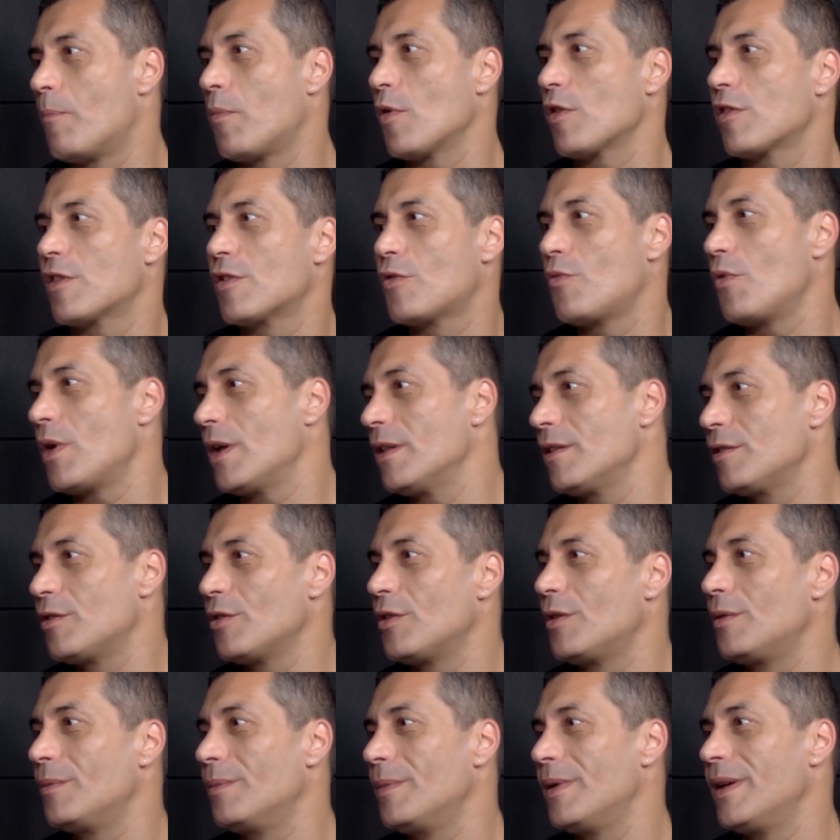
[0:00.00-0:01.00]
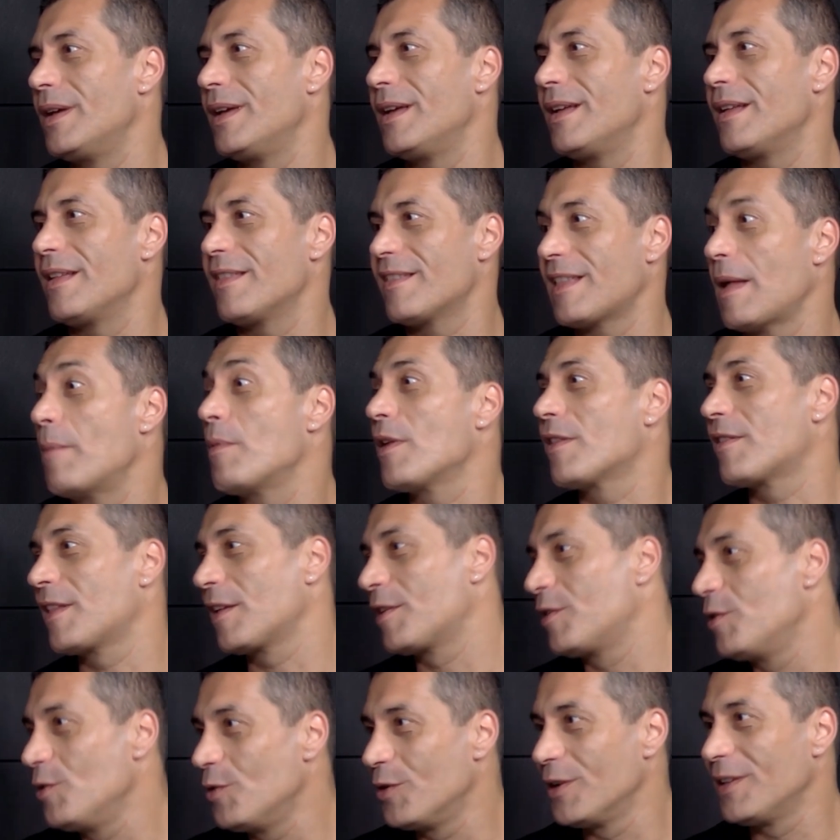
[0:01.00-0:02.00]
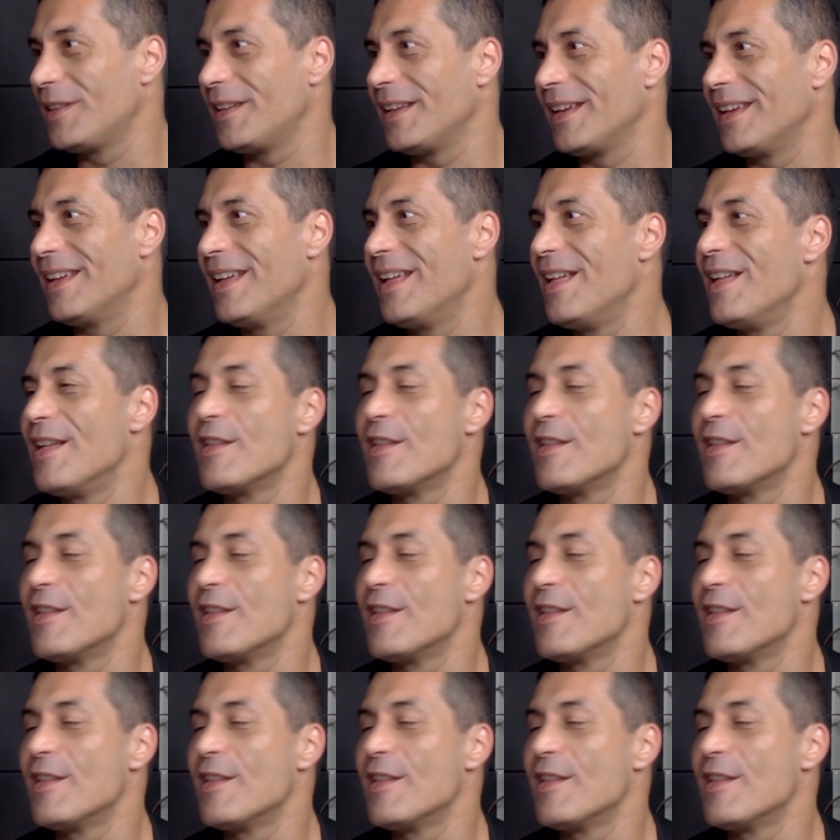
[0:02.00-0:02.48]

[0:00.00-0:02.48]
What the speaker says: post-quantum cybersecurity.